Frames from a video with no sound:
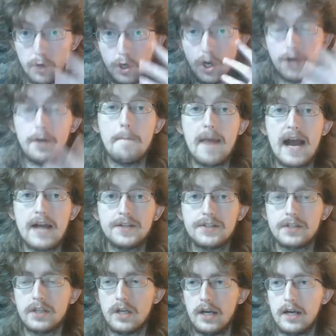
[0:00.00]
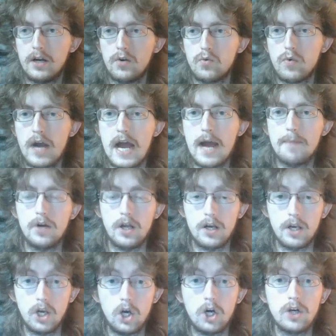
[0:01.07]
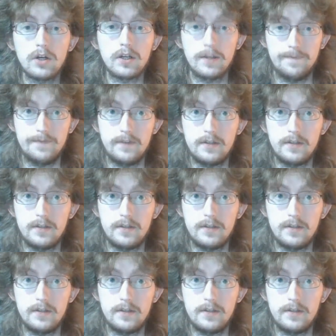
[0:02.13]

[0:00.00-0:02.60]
put on a mask and grab a long